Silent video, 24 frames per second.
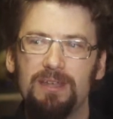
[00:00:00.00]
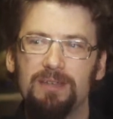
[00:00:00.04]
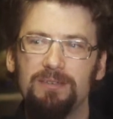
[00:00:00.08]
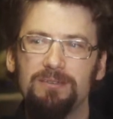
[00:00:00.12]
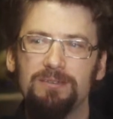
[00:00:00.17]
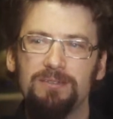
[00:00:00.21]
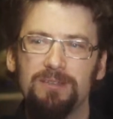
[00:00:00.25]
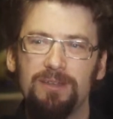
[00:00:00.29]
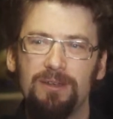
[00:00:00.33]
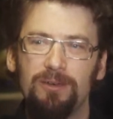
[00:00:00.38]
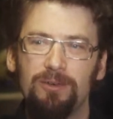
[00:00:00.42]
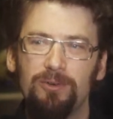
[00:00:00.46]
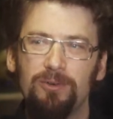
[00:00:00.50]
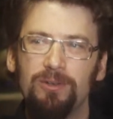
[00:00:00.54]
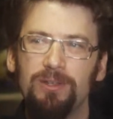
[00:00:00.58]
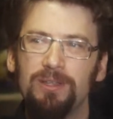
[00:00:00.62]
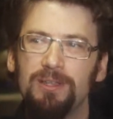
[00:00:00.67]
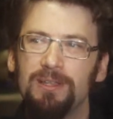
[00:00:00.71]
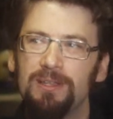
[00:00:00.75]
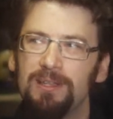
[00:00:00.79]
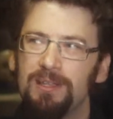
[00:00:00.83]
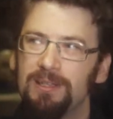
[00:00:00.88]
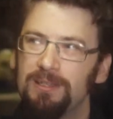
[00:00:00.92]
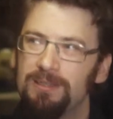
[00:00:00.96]
And so
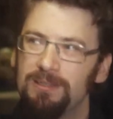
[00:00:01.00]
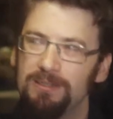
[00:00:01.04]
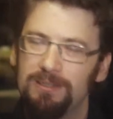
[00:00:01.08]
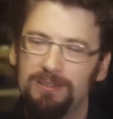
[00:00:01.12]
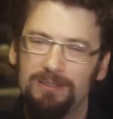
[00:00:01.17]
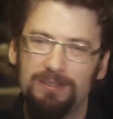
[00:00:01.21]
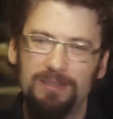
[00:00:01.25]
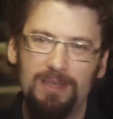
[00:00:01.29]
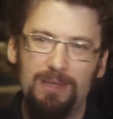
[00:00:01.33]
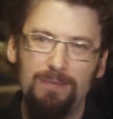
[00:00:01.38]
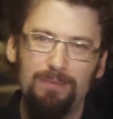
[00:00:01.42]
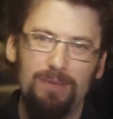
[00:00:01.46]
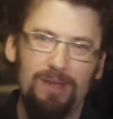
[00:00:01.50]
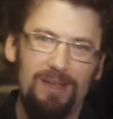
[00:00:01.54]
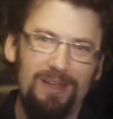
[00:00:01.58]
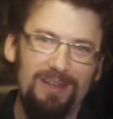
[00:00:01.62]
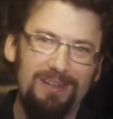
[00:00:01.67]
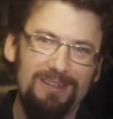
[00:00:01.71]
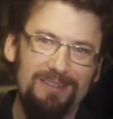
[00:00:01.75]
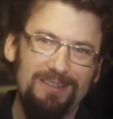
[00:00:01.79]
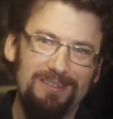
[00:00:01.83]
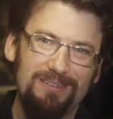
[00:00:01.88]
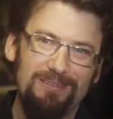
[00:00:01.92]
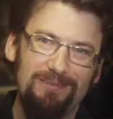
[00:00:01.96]
these same
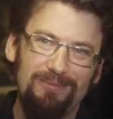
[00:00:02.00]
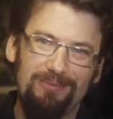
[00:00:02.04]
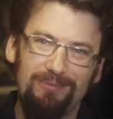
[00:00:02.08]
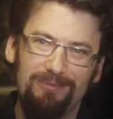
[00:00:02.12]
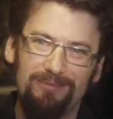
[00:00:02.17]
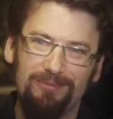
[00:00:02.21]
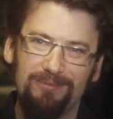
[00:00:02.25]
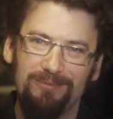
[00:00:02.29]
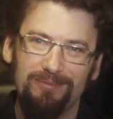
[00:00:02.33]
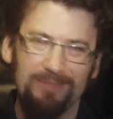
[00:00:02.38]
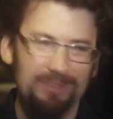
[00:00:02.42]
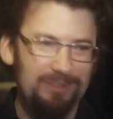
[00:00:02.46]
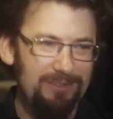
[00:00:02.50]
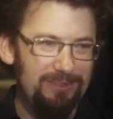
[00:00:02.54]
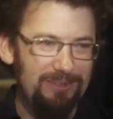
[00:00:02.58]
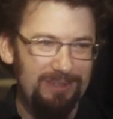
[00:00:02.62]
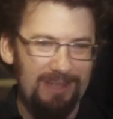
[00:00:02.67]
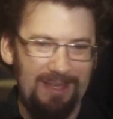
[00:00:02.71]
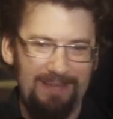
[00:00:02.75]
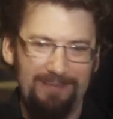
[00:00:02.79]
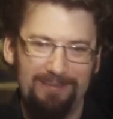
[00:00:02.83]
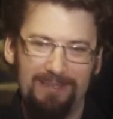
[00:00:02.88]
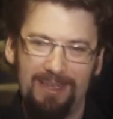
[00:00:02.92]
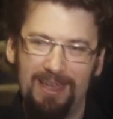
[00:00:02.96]
bodies, we do
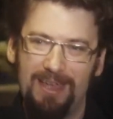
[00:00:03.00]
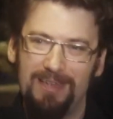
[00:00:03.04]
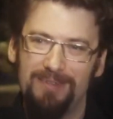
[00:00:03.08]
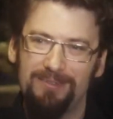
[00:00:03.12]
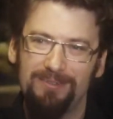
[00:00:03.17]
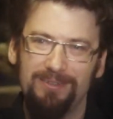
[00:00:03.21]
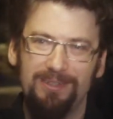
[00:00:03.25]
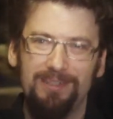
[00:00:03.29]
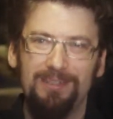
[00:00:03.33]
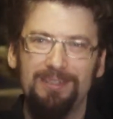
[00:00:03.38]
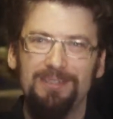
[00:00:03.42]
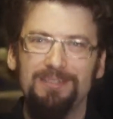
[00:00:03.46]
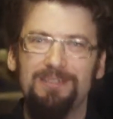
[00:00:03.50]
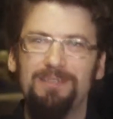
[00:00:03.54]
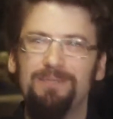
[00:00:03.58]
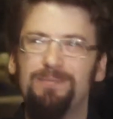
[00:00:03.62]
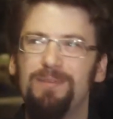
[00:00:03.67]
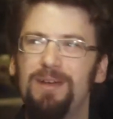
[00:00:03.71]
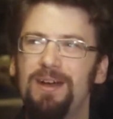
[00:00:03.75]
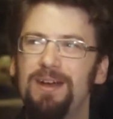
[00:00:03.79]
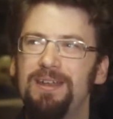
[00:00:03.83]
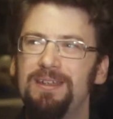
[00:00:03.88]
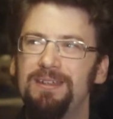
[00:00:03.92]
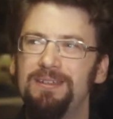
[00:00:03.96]
life cast realistic
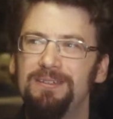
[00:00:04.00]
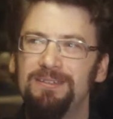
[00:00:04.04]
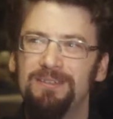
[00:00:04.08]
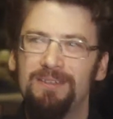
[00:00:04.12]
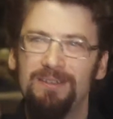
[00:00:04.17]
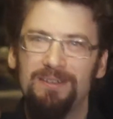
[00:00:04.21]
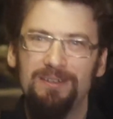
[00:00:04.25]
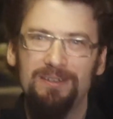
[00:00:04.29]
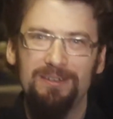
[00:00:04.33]
bodies.